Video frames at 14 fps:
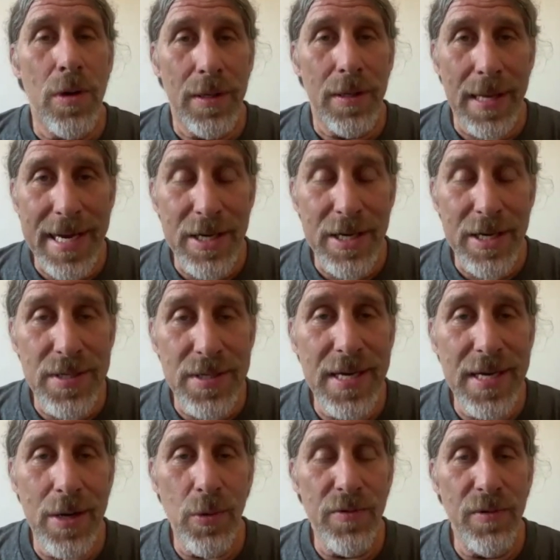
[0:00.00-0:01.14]
like you
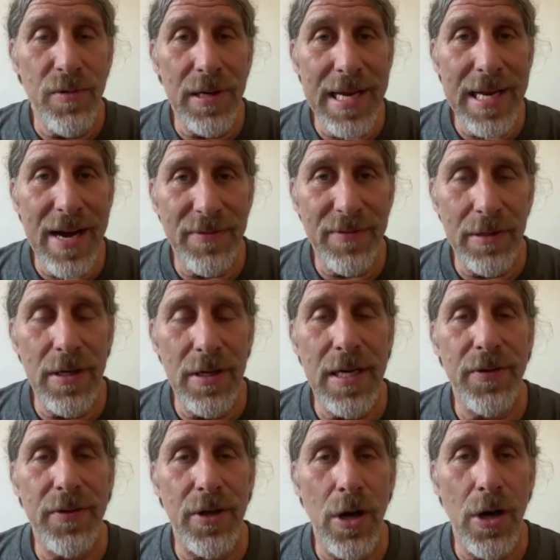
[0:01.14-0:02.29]
said, we really have to look
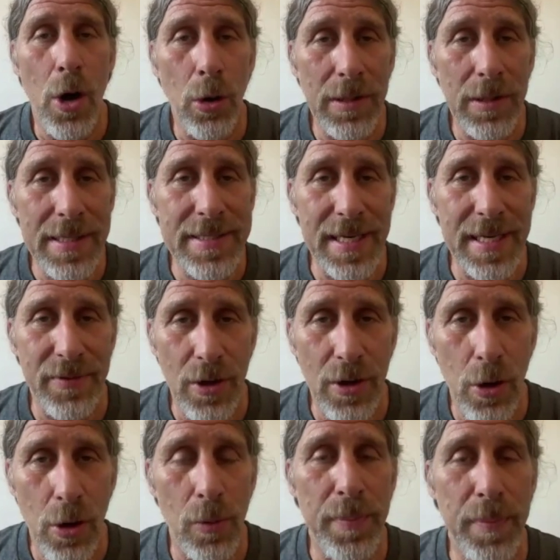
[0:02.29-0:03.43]
at the
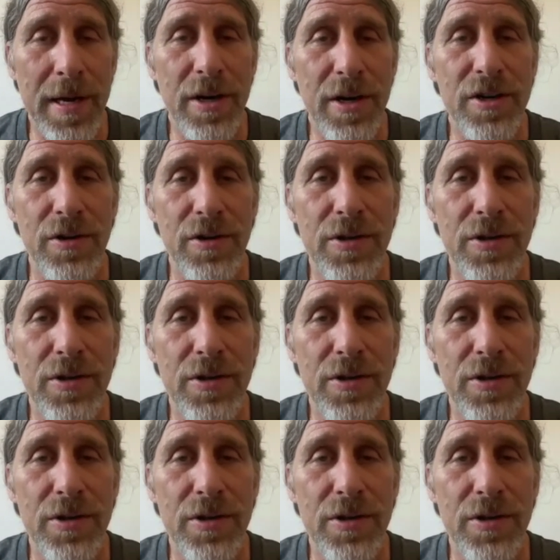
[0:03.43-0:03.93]
whole picture.